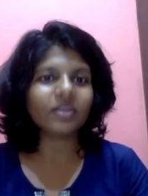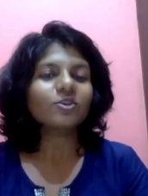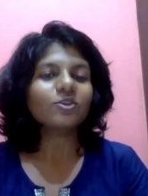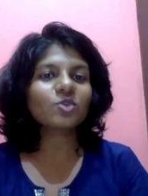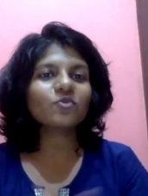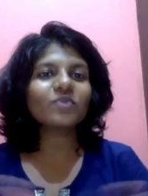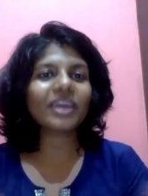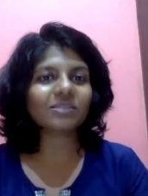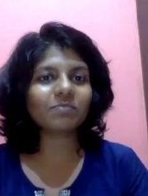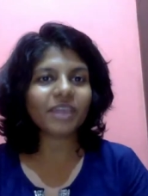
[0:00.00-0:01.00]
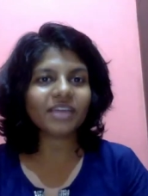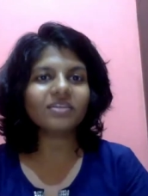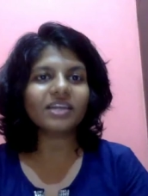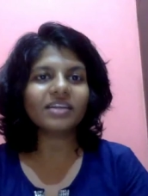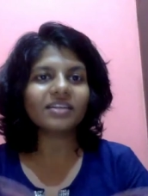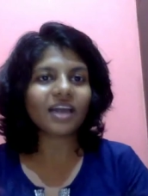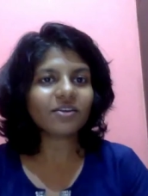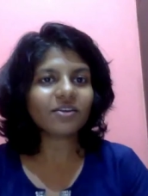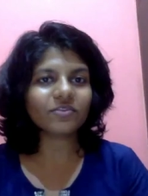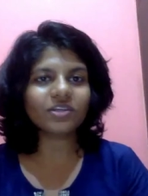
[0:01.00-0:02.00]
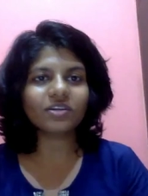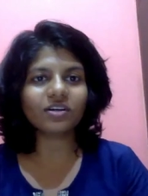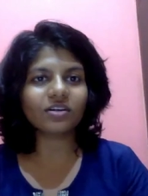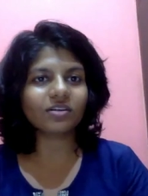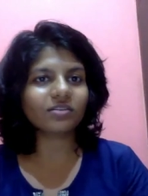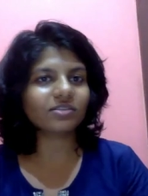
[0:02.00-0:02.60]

So if we expect the entire of the uh,